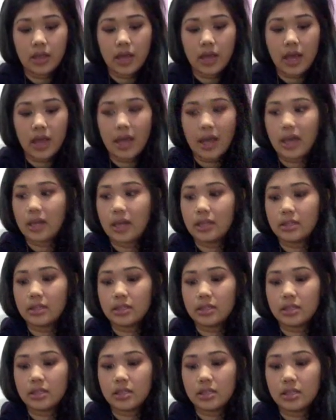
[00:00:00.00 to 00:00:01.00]

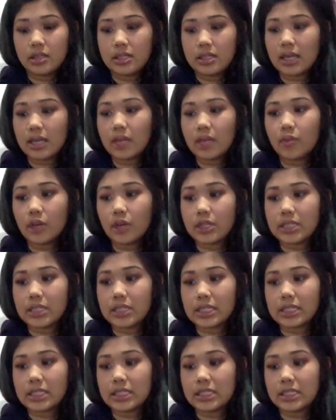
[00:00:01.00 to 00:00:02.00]
And the second
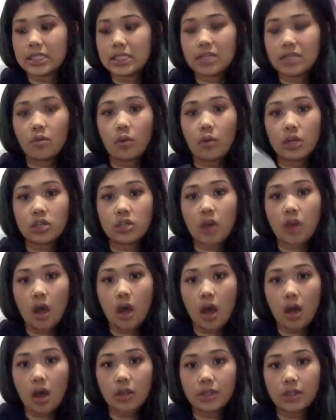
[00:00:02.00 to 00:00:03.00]
person doesn't want to
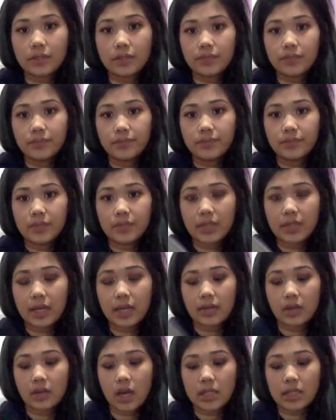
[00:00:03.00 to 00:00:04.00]
talk,
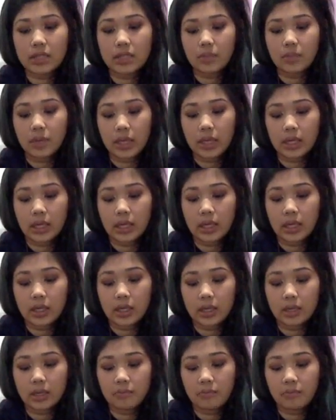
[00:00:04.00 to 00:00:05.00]
kind of
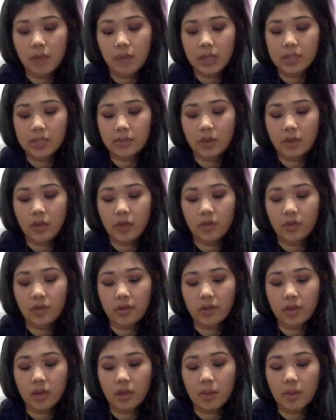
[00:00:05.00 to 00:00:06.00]
gossipy, possibly
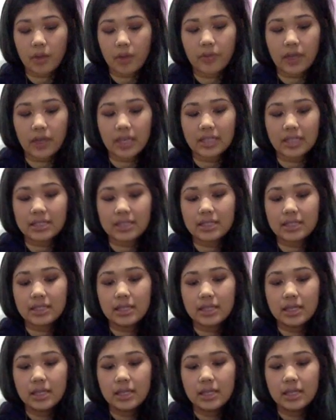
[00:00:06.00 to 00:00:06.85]
overthinking about things.